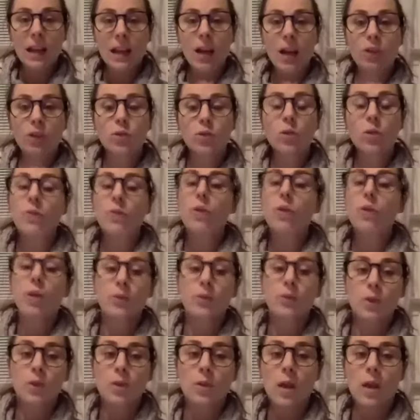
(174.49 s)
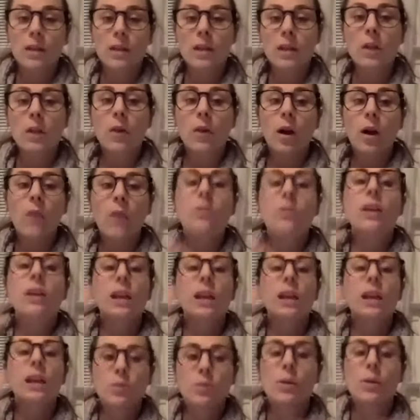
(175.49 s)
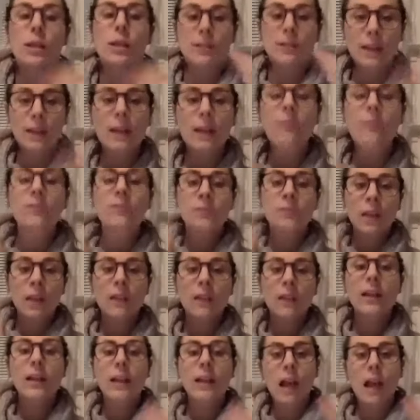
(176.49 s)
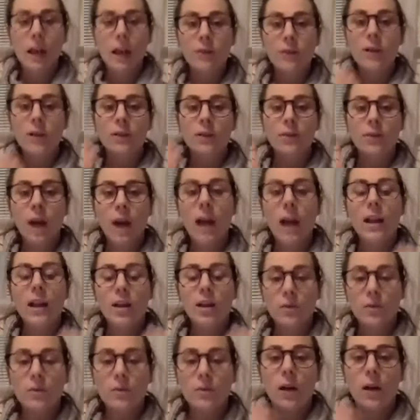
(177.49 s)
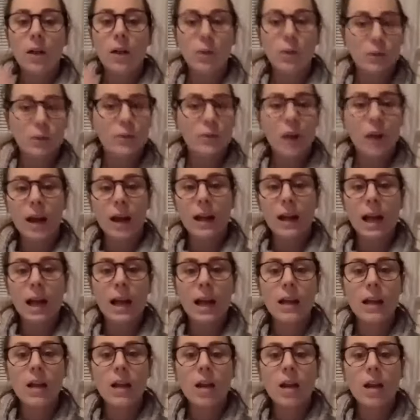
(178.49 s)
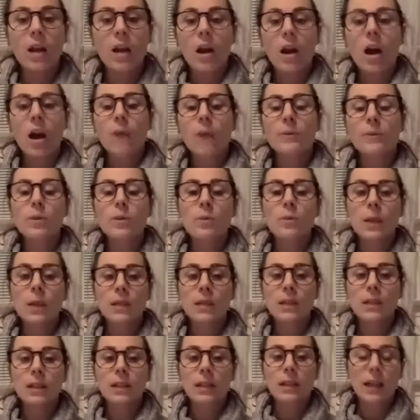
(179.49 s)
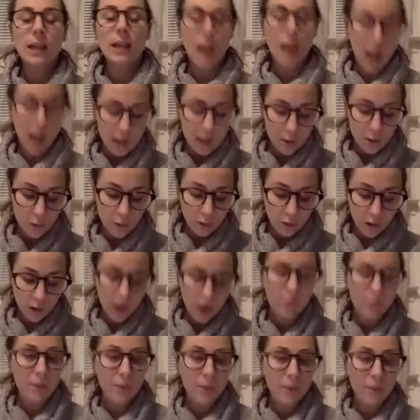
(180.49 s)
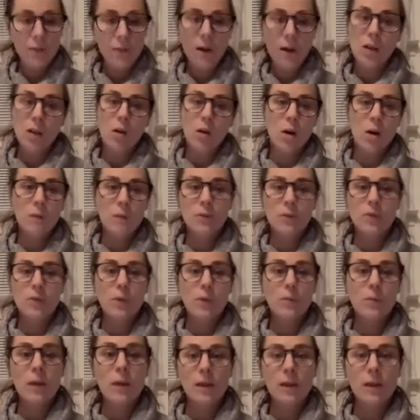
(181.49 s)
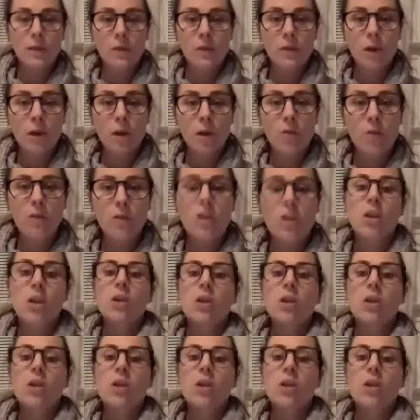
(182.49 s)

I'll do it for a few days in a row. Then it's weekly, like every Friday on Follow Up Friday. So basically I do a lot of my follow-ups from my phone.